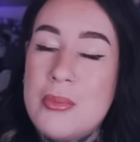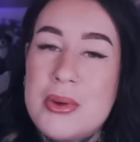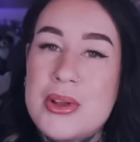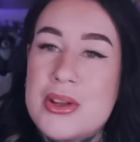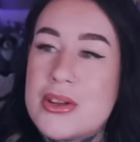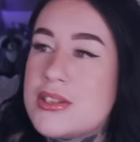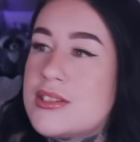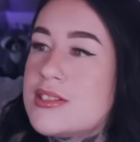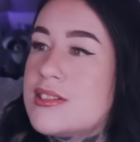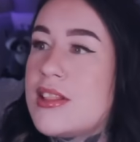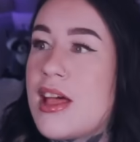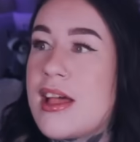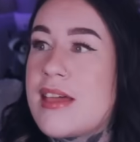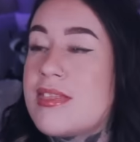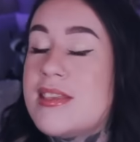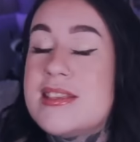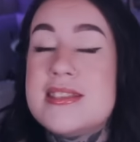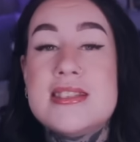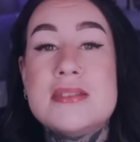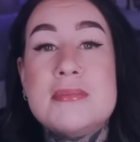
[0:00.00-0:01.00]
Because like,
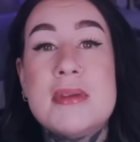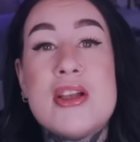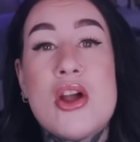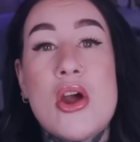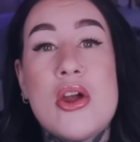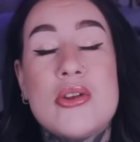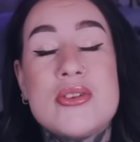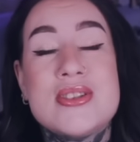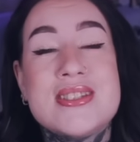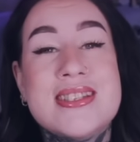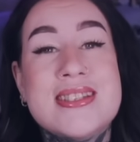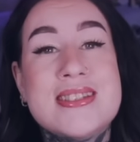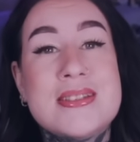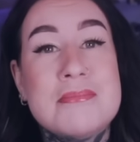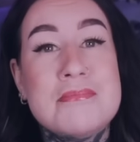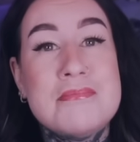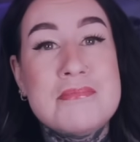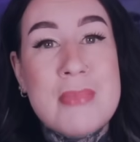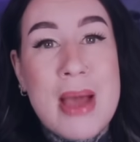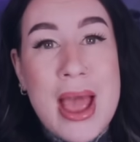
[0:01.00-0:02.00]
this has been going on since
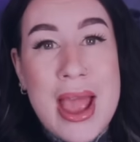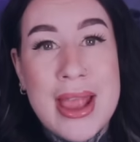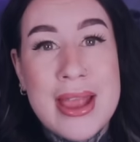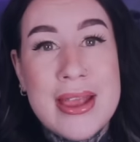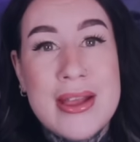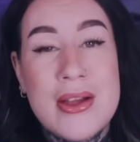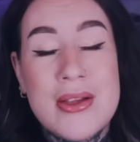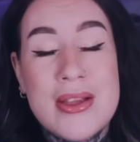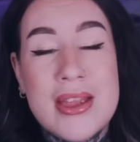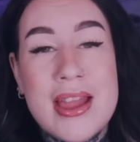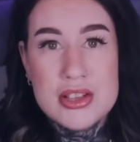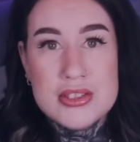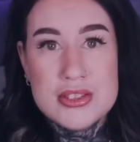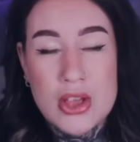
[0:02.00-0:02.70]
May, okay?